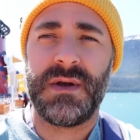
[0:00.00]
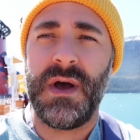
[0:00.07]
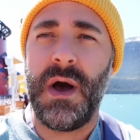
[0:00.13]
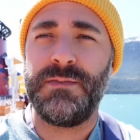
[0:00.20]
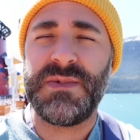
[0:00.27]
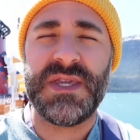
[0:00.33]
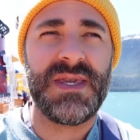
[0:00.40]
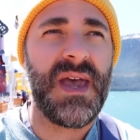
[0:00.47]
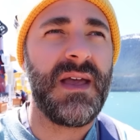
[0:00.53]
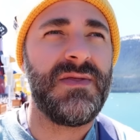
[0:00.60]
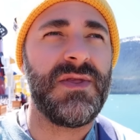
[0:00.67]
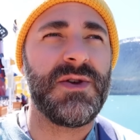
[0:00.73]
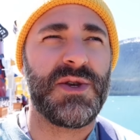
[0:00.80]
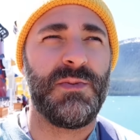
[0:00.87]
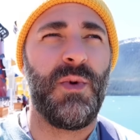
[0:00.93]
up to 10
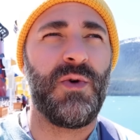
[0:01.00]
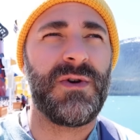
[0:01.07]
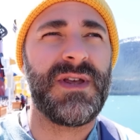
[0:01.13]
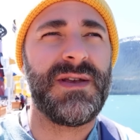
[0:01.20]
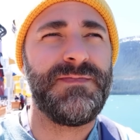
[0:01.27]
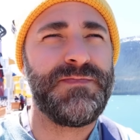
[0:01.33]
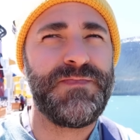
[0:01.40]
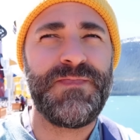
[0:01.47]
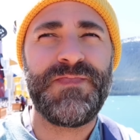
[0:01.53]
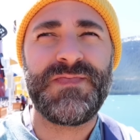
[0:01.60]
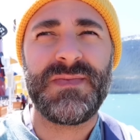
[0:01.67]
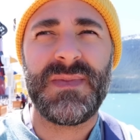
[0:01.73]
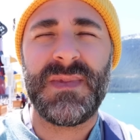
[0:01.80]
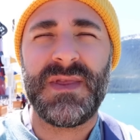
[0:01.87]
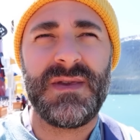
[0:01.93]
this morning.
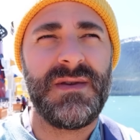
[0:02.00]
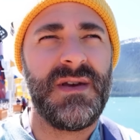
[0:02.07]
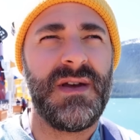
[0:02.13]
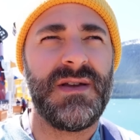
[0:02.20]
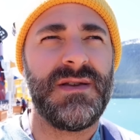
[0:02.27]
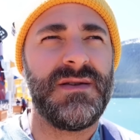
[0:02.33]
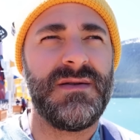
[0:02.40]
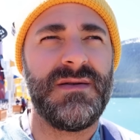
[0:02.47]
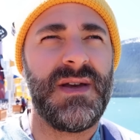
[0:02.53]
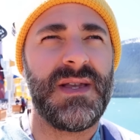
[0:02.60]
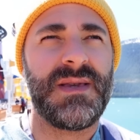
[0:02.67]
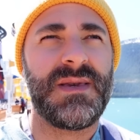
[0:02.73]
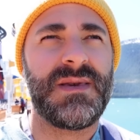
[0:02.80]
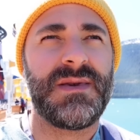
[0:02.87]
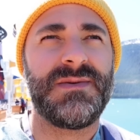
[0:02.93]
And
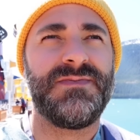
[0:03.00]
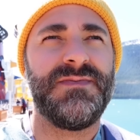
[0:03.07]
it's,